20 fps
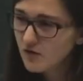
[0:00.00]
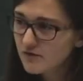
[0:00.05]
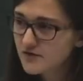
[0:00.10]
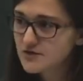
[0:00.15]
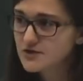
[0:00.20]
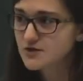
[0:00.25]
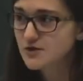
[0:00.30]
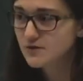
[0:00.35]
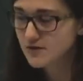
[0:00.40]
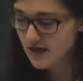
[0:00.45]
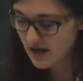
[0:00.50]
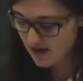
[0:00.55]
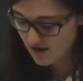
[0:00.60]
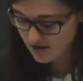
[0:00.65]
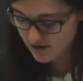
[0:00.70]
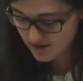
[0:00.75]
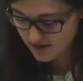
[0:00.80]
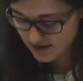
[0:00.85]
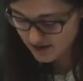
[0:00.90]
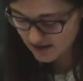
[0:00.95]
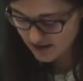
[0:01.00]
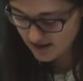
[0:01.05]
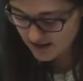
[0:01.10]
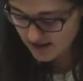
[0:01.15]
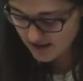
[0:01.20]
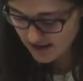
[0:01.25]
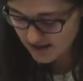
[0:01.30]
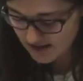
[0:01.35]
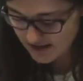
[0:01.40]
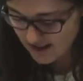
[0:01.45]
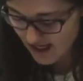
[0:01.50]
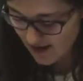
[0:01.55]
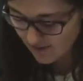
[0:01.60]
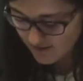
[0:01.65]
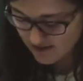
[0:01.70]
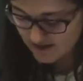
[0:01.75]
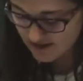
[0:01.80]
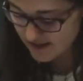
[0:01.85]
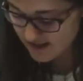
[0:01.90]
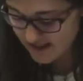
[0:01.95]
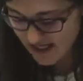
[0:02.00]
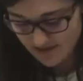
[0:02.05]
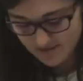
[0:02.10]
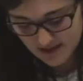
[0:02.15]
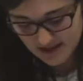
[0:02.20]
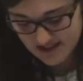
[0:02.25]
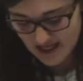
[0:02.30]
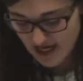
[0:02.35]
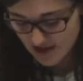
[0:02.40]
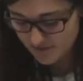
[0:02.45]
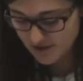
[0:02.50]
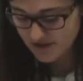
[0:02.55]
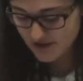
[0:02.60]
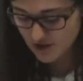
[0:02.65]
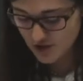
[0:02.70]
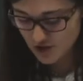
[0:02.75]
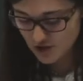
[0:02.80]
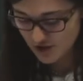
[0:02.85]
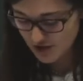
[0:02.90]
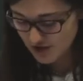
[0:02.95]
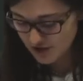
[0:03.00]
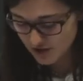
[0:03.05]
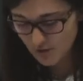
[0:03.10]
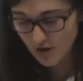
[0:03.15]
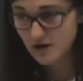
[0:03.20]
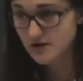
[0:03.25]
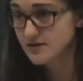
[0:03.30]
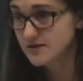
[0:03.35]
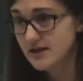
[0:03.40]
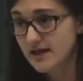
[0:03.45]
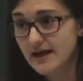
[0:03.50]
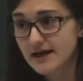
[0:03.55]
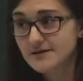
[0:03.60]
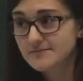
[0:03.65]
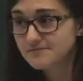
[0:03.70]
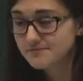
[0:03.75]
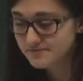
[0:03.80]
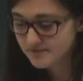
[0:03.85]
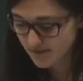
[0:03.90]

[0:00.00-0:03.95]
over 2 years since I was in the same exact position as you are today,